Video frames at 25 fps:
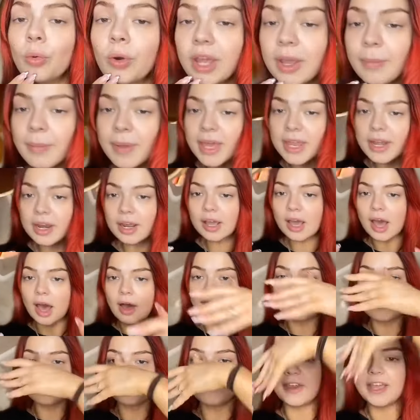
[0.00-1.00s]
We made a
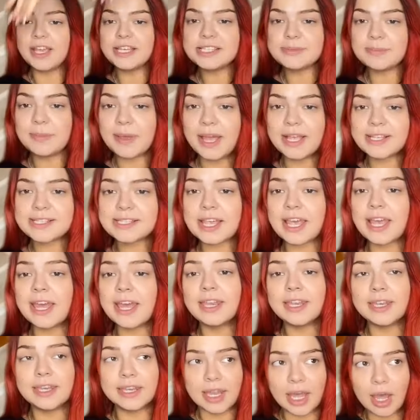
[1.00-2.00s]
coffee face mask
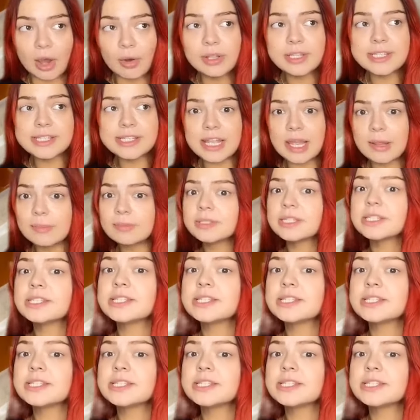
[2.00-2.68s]
and now it's time to